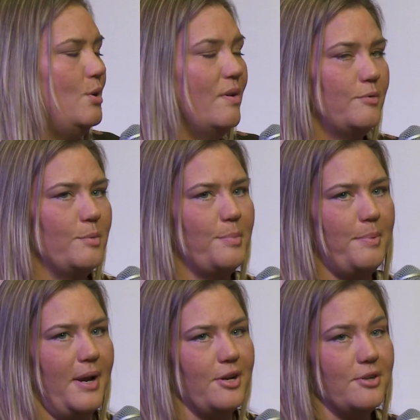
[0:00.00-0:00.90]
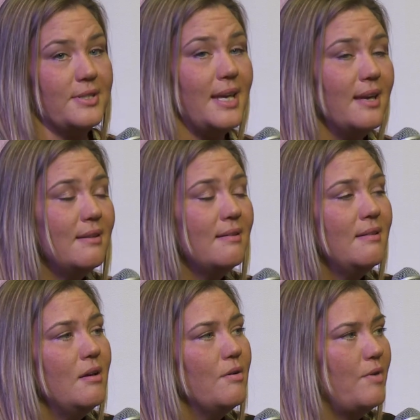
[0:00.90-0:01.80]
and you have to prepare your skin,
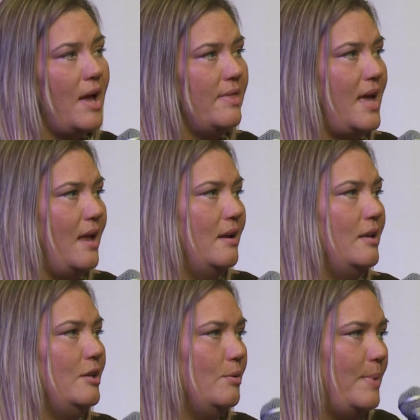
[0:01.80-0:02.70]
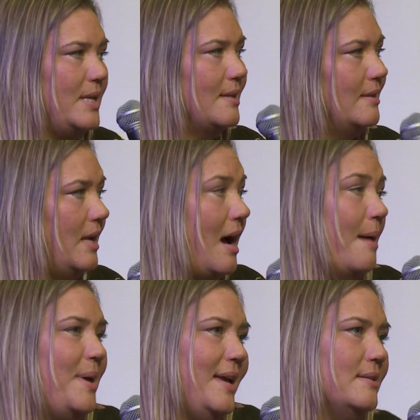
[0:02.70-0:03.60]
and then you basically,
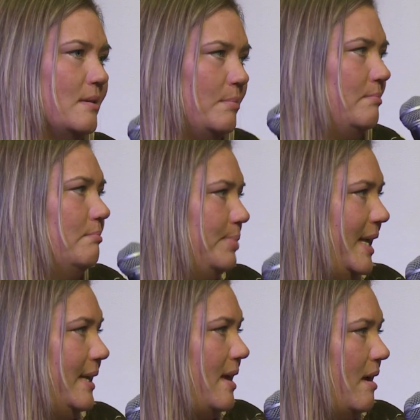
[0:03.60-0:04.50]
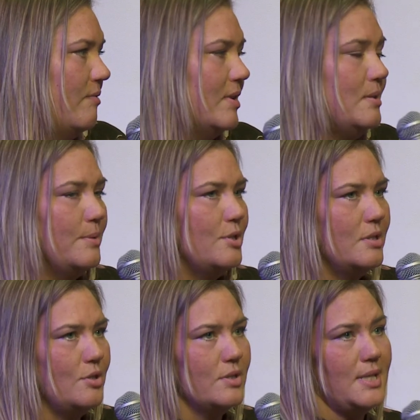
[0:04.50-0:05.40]
I paint a blank canvas, which
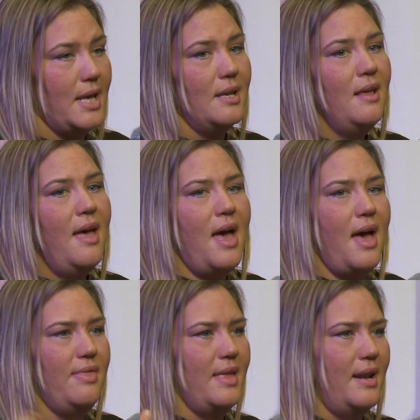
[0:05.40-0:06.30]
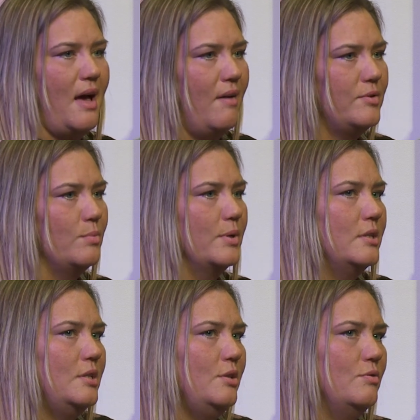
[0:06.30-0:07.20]
is your skin, and then
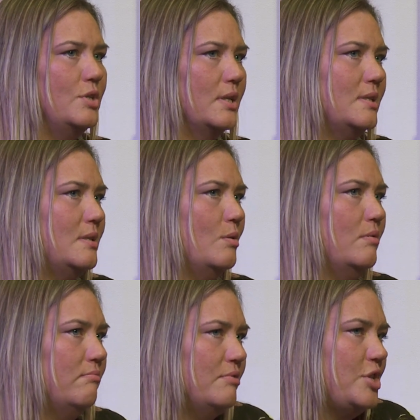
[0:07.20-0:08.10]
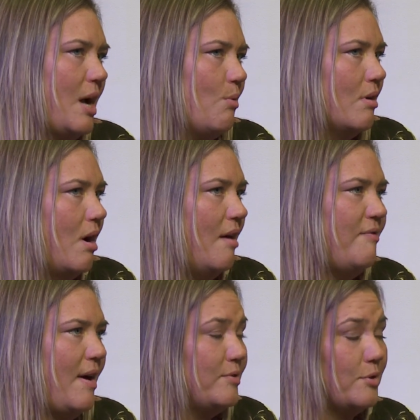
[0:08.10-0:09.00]
afterwards you just shower
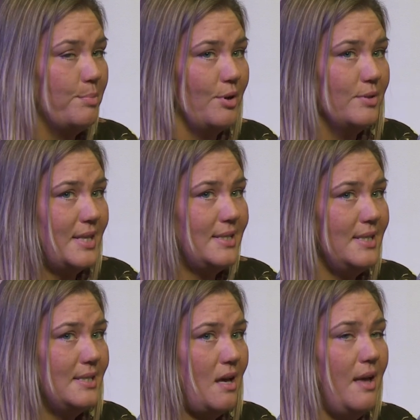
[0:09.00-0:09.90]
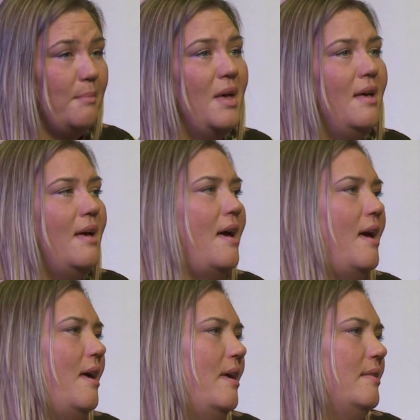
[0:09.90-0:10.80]
off after the processing time,
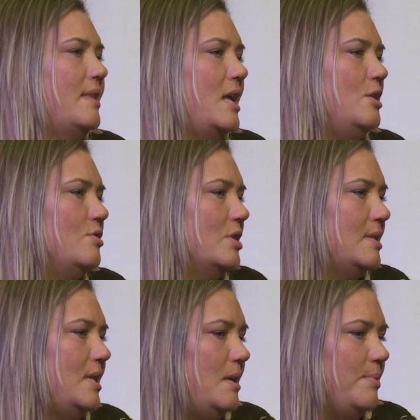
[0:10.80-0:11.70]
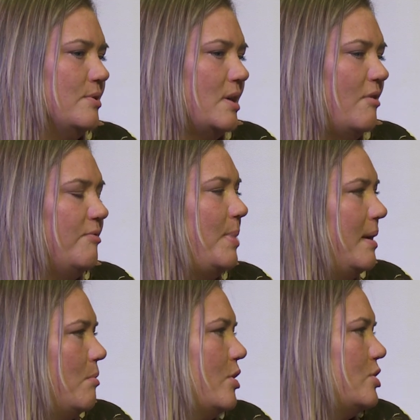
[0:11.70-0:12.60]
and then you just keep yourself
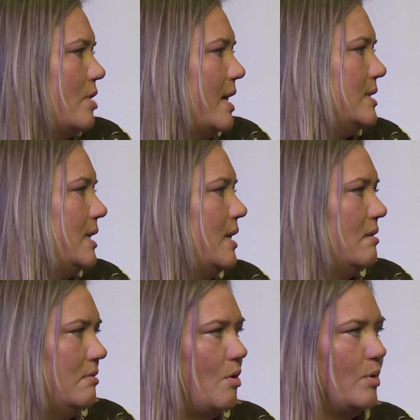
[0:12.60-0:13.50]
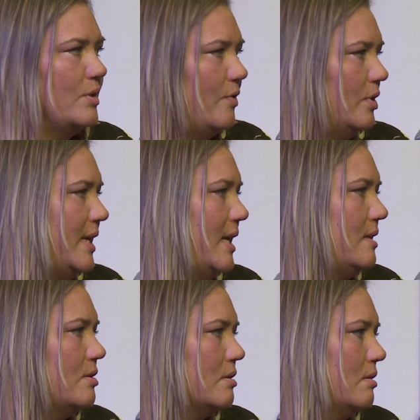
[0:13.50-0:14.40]
by moisturizing and no
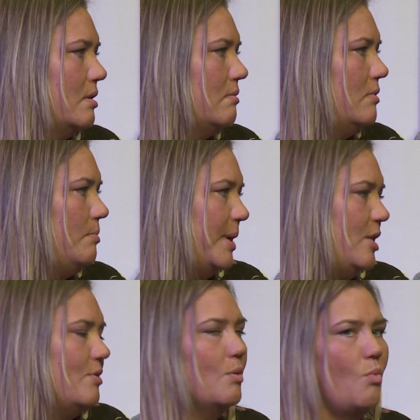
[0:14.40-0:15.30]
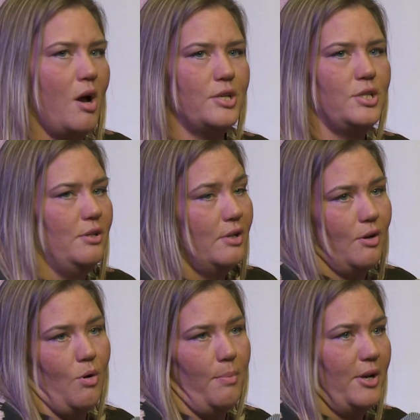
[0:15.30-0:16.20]
exfoliation. But you can wash and you
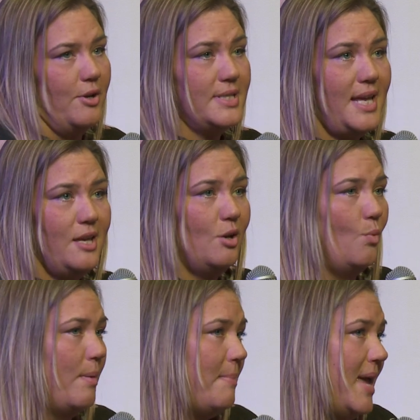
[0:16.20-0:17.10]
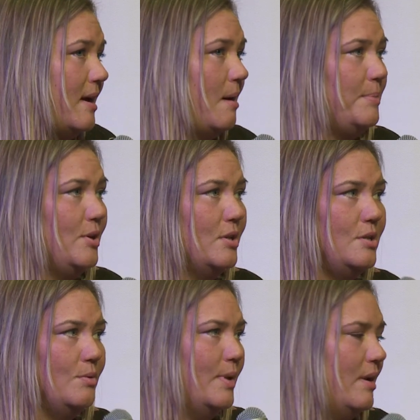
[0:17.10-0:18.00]
can go about your day, you can wear makeup, you can
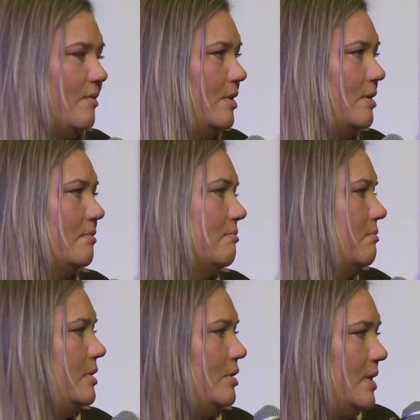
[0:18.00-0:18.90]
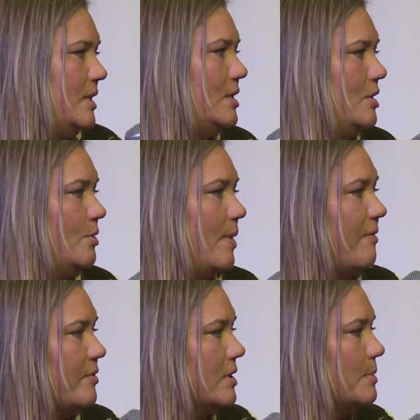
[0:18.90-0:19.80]
do whatever you need to do
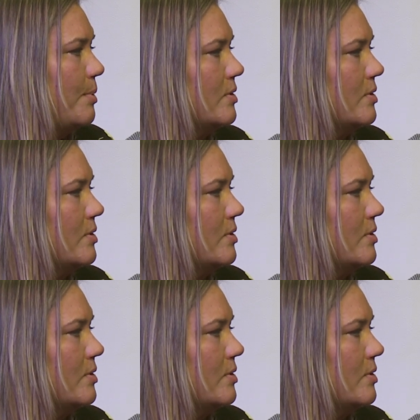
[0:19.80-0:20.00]
after it's